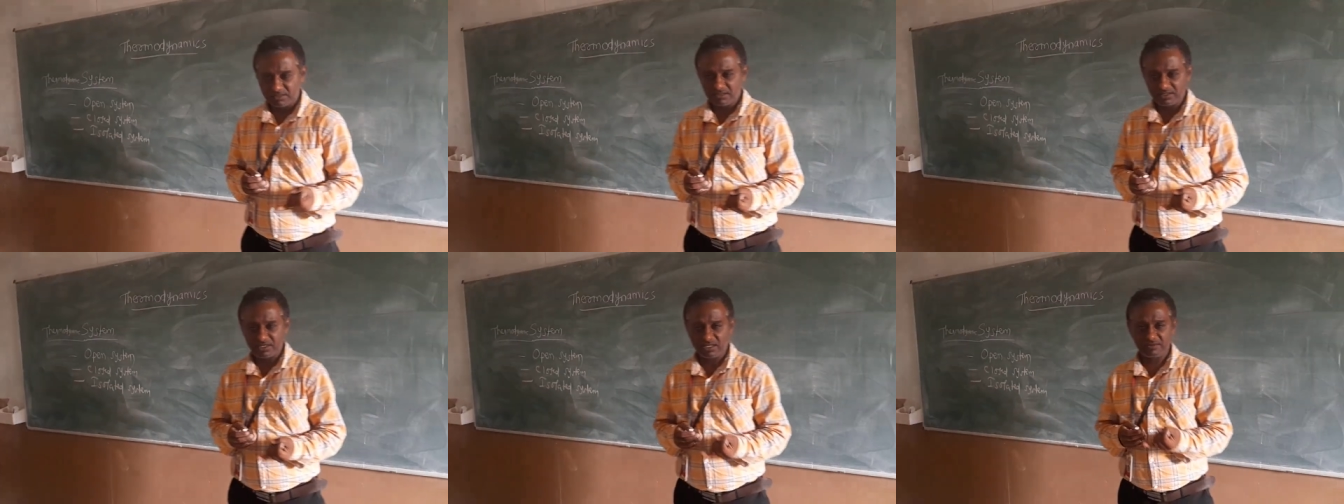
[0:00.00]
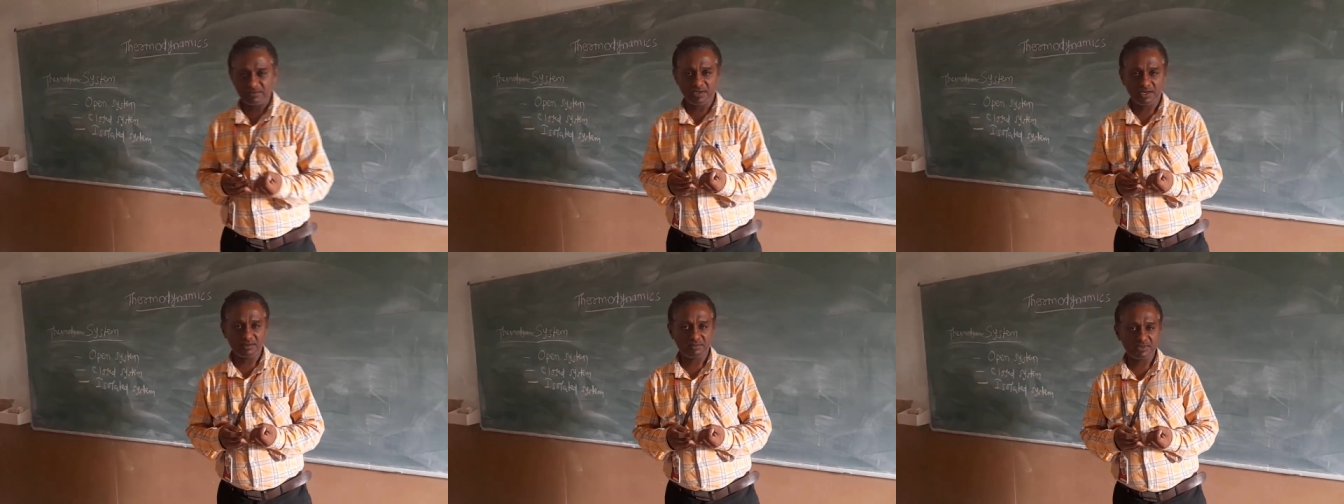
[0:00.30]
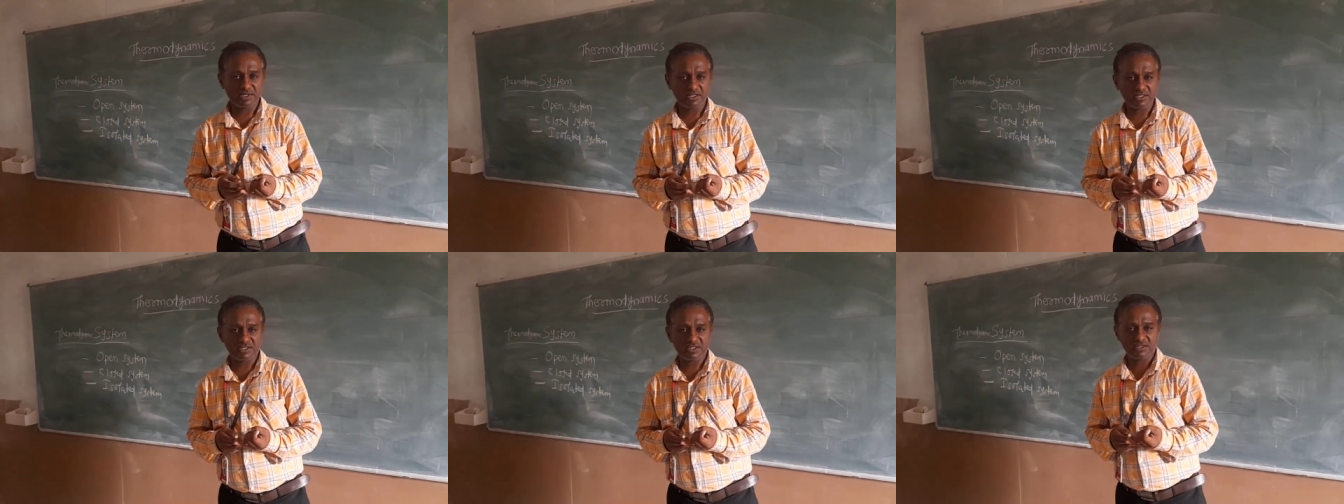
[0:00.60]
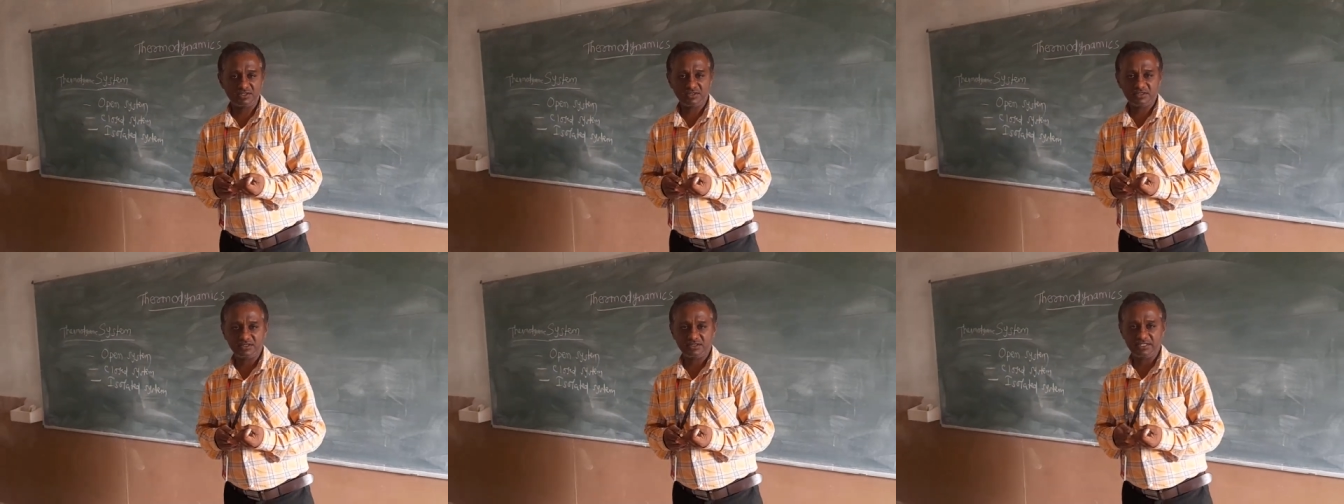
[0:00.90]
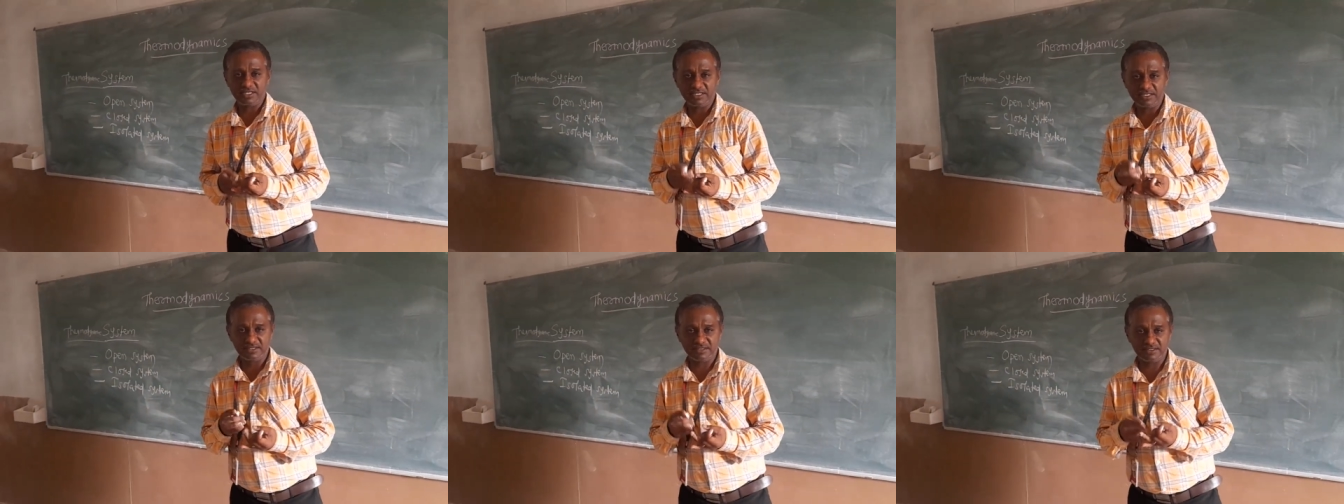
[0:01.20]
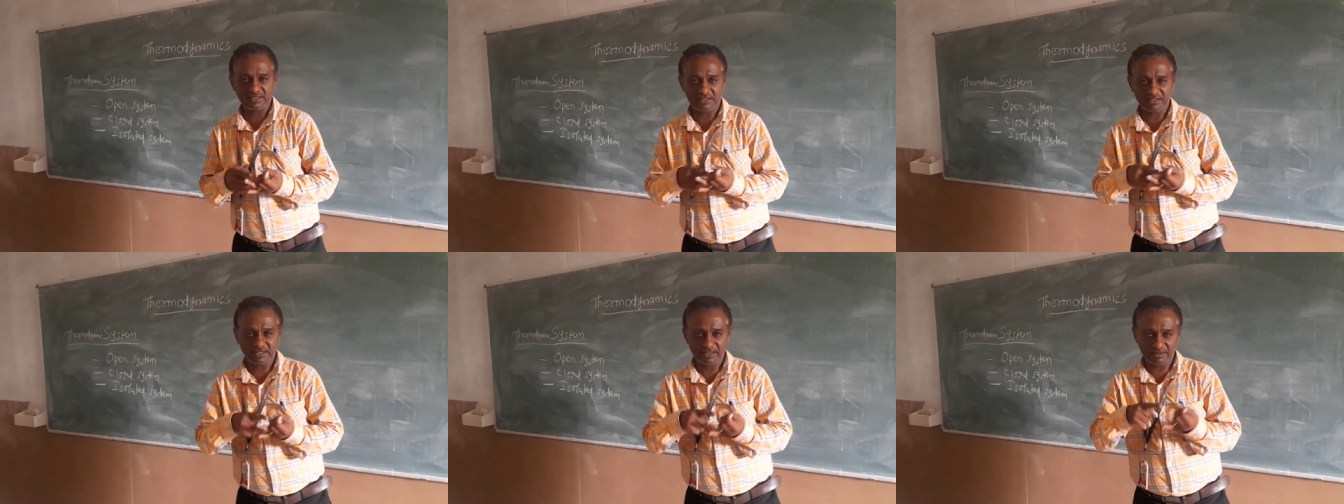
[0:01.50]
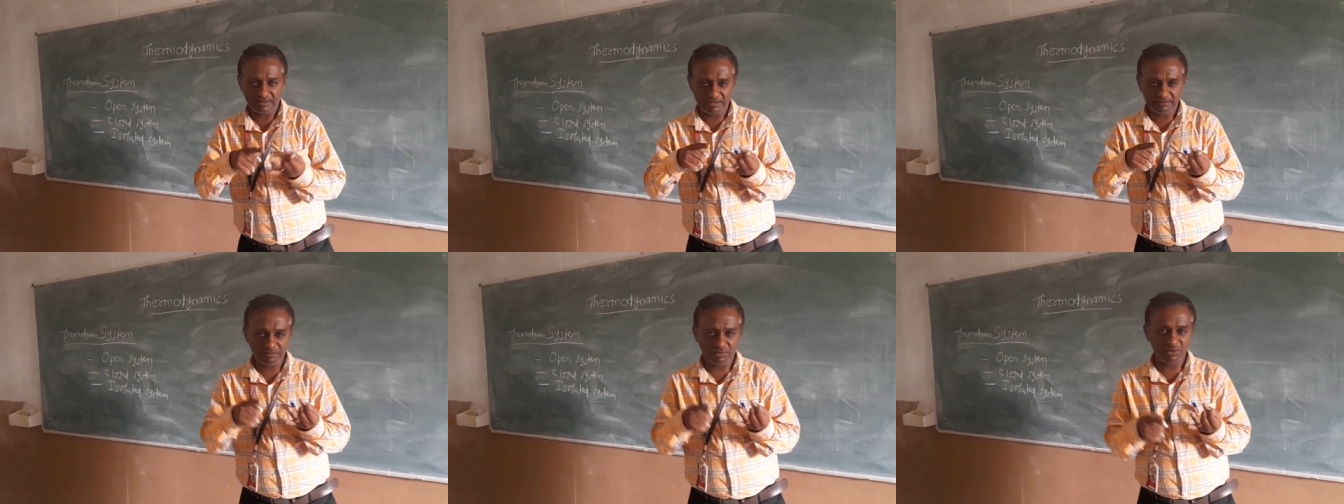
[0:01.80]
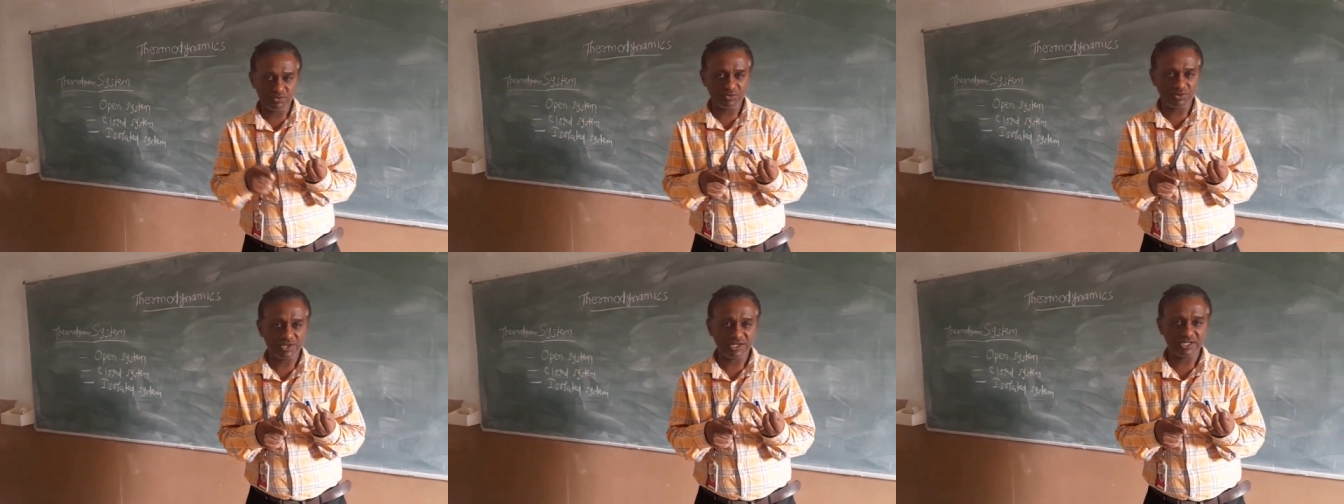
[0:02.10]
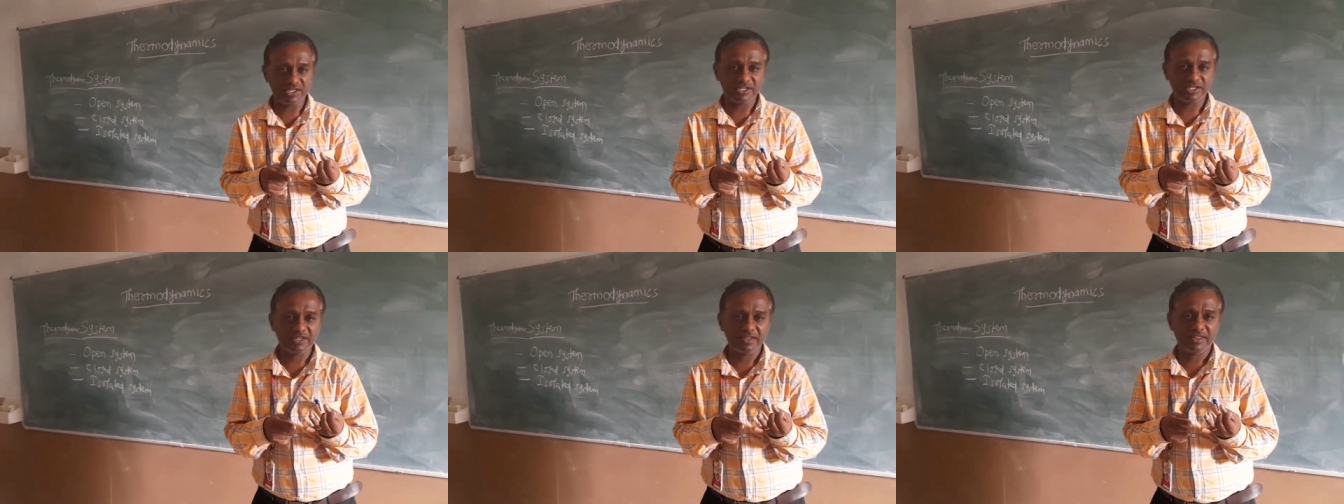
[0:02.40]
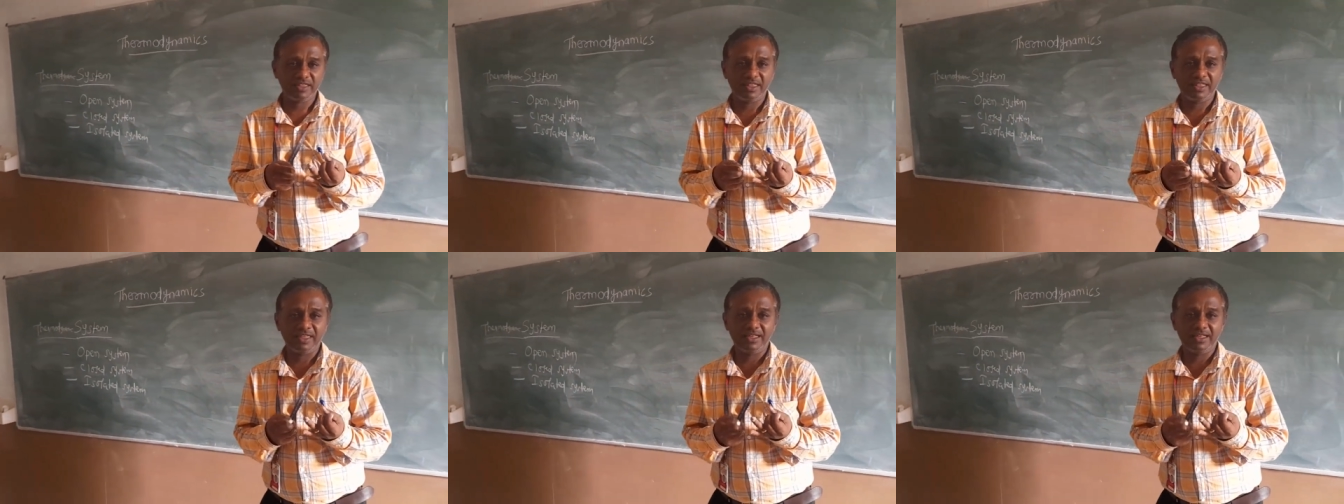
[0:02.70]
environment, then boundary,